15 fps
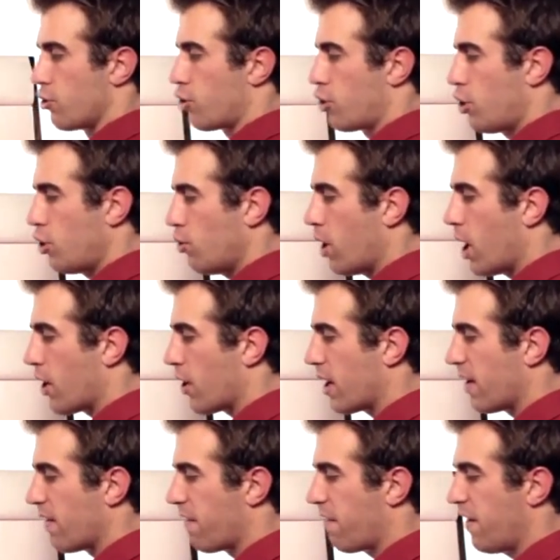
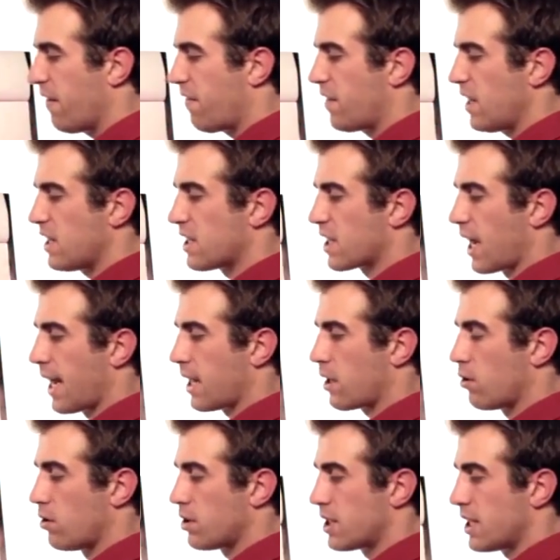250
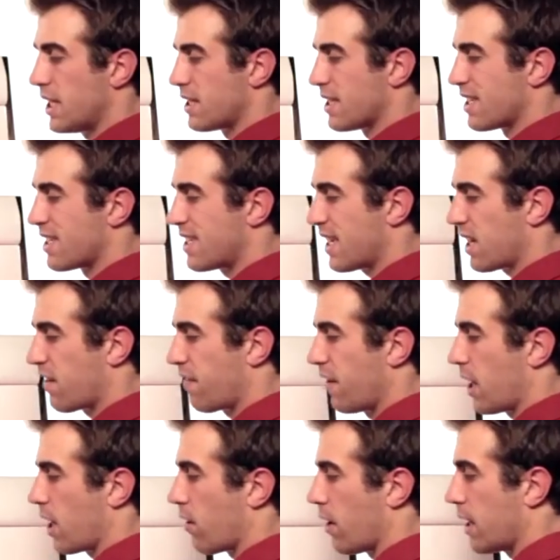cycles is a
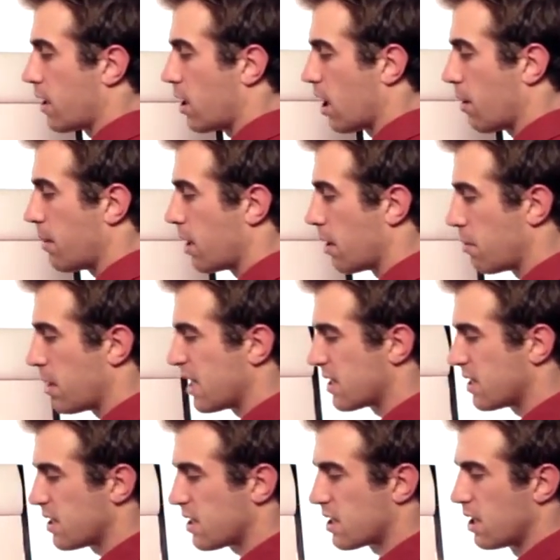6-figure income in the
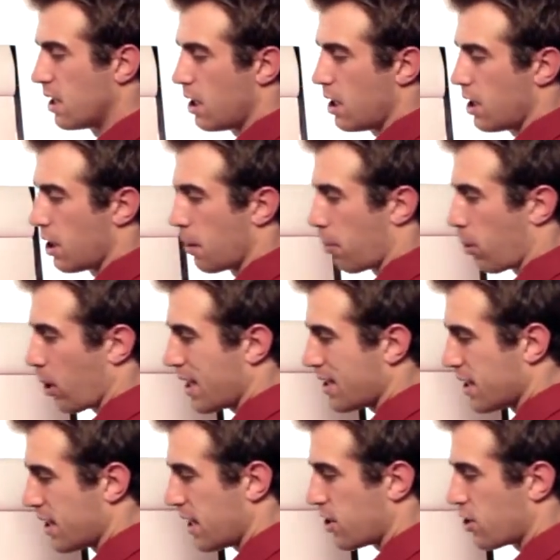business. The
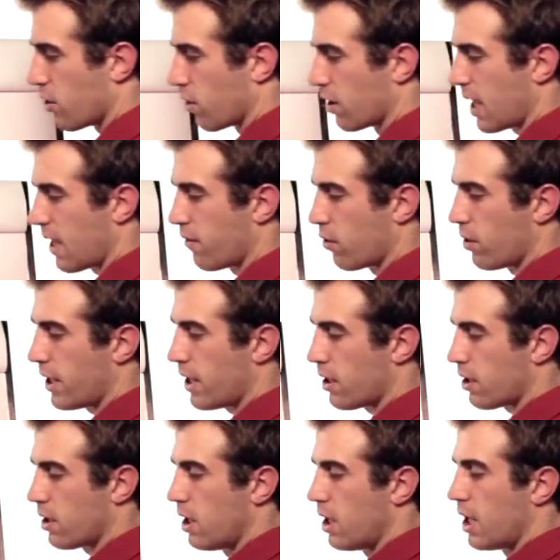presidential level
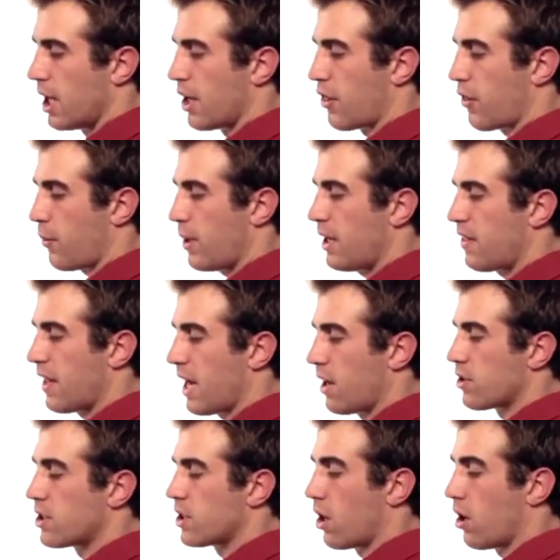here, a
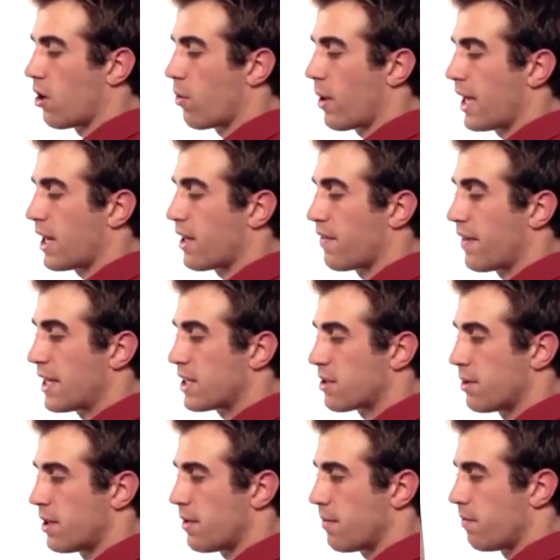$3,000 rank
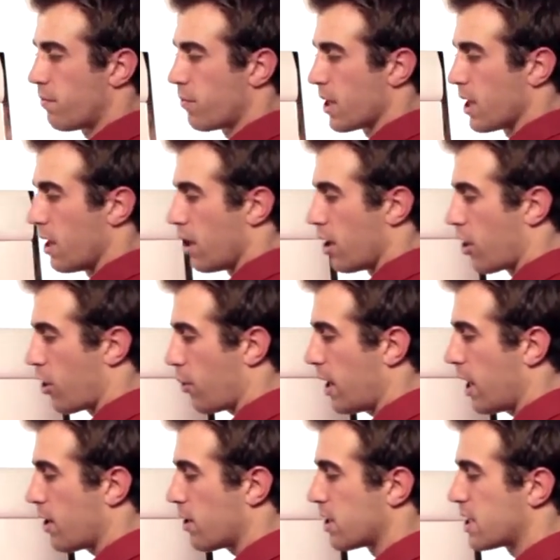advancement.
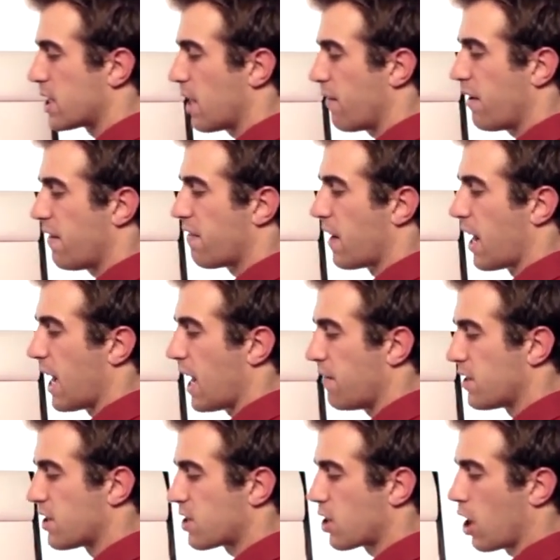375
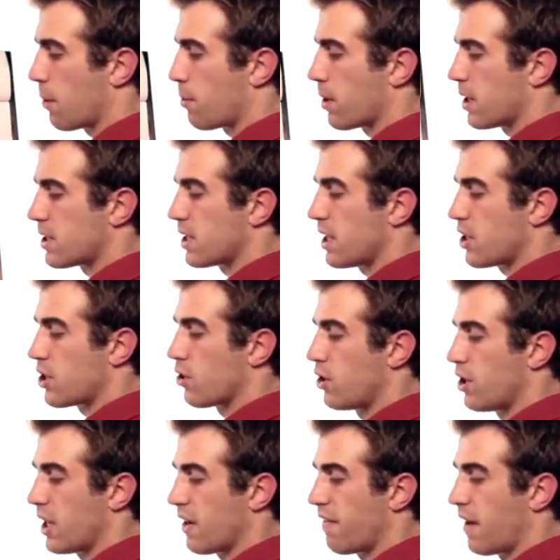is star presidential,
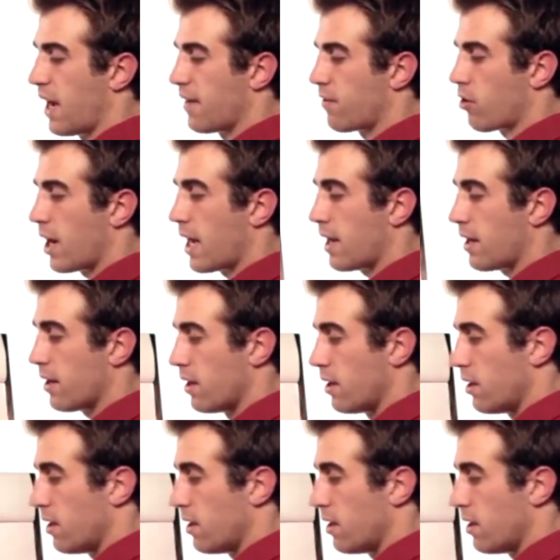you get $5,000.